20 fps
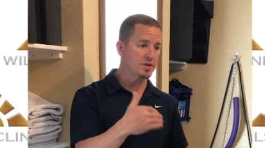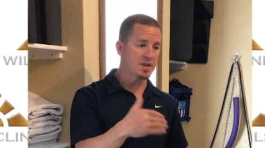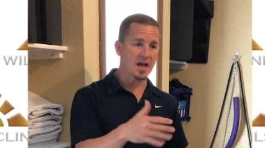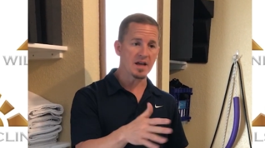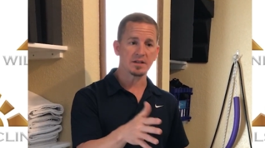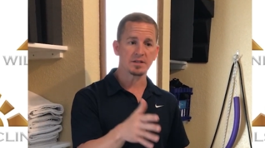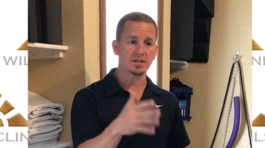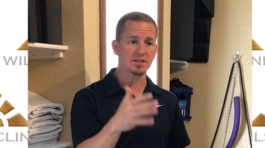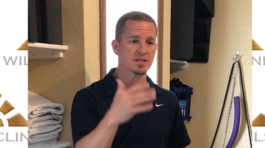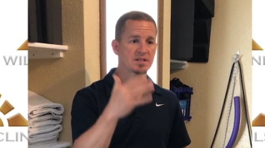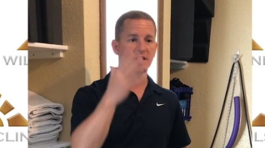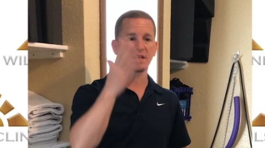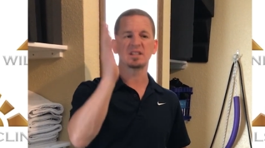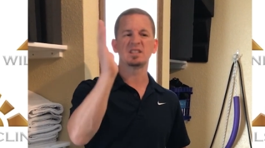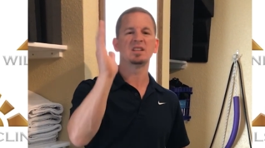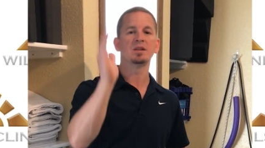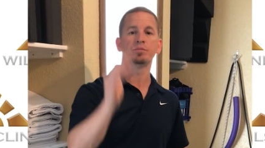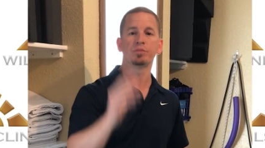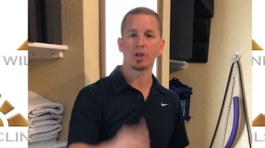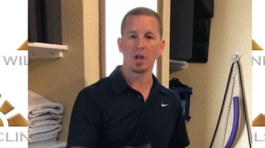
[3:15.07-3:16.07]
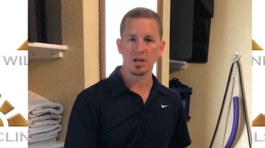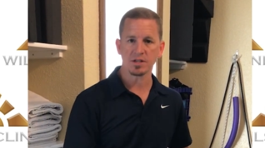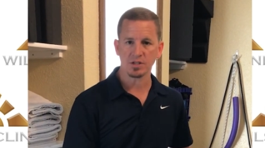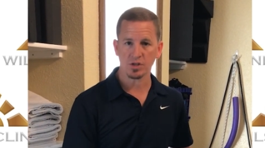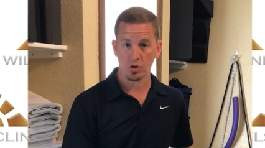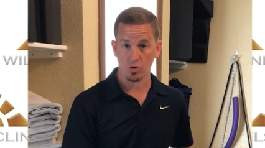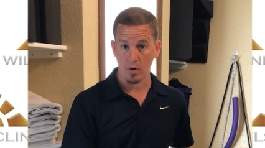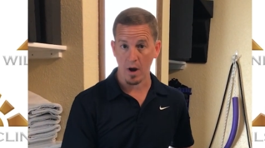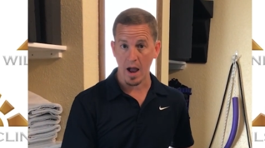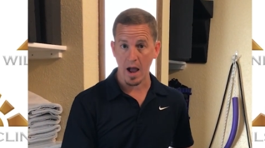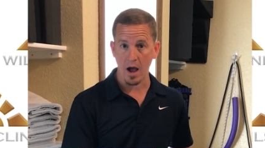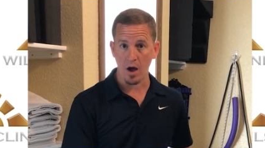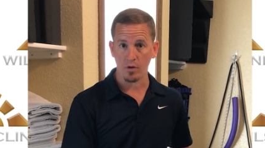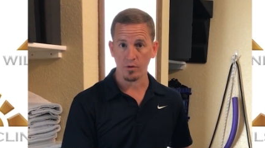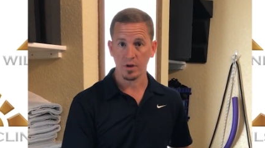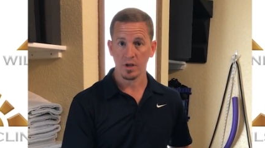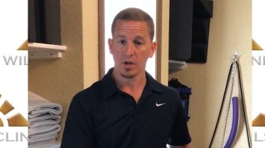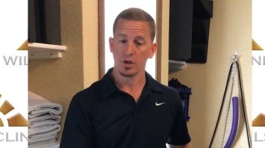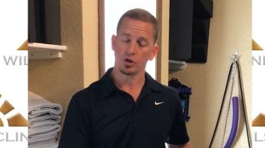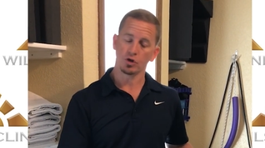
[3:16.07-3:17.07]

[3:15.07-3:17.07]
that 60-plus crowd,